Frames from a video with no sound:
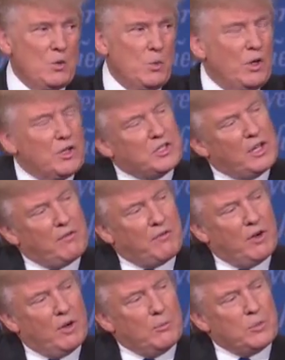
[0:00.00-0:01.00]
real estate
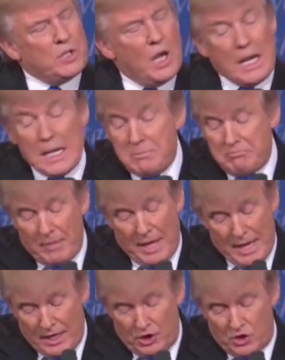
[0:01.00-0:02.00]
firms.
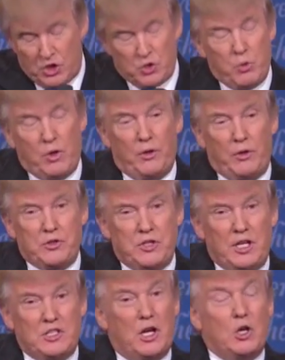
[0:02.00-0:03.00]
And it's just one of those
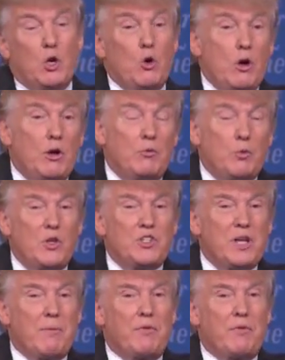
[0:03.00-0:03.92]
things. I'll go on one step